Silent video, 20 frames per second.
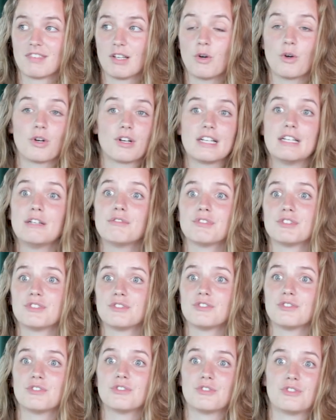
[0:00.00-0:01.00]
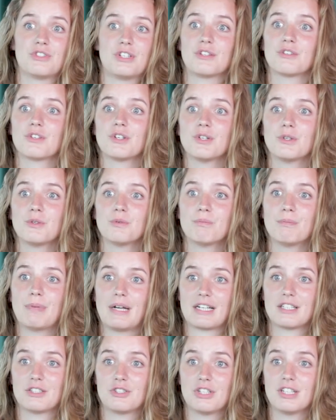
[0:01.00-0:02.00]
or even zero
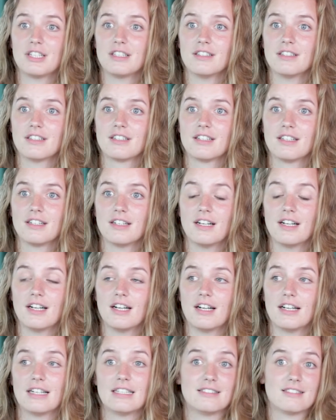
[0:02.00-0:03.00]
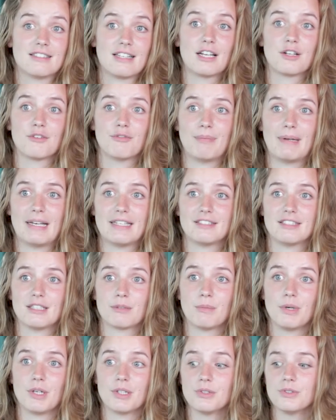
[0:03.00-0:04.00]
packaging instead of
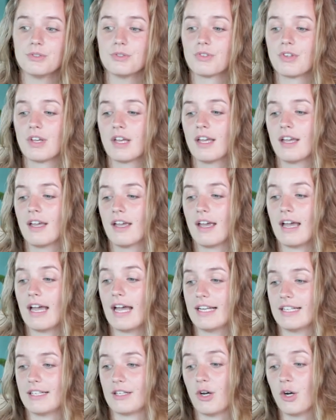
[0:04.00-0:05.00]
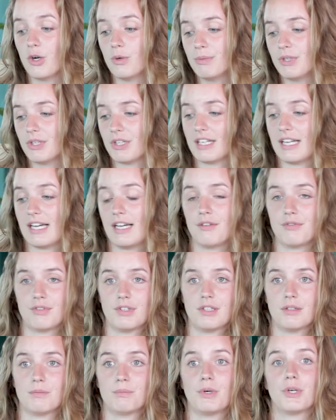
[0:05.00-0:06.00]
plastic bottles. And at home you could have
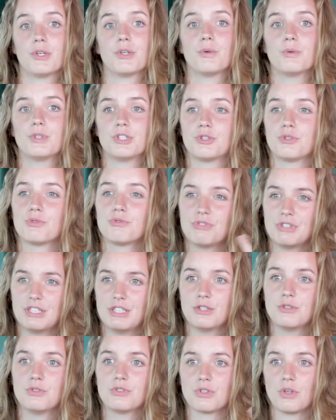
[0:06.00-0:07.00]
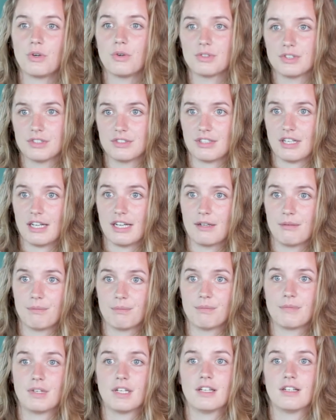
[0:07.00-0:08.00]
a bottle which you reuse all the
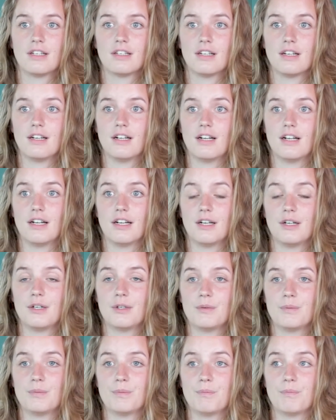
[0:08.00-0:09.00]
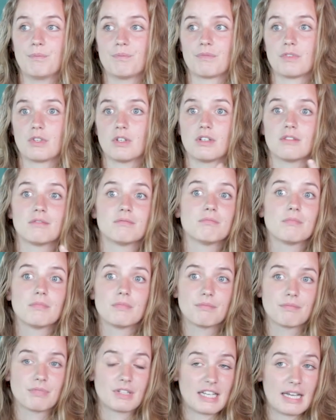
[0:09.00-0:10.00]
time.
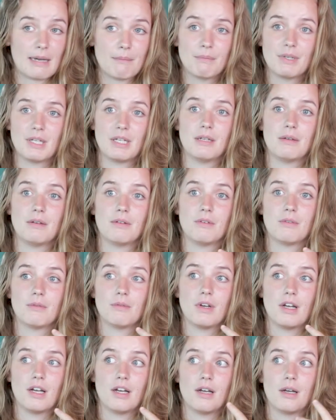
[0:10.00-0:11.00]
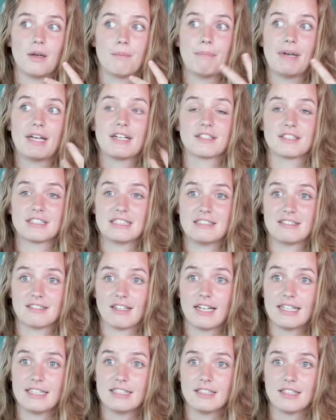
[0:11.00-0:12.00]
Can be better
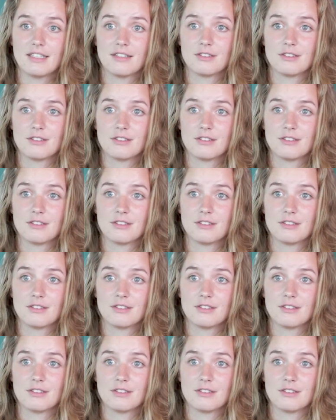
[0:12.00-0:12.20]
designed,